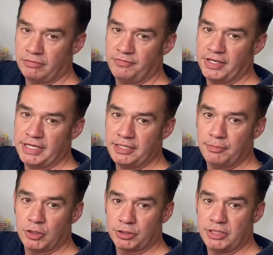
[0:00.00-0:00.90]
for heat
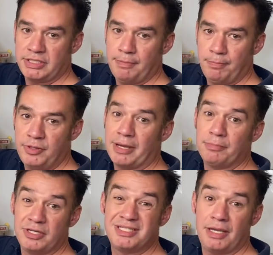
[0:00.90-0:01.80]
because the
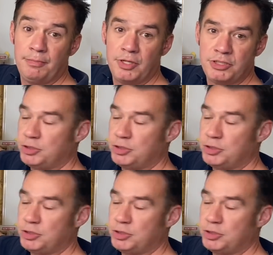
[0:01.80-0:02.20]
ambient temperature's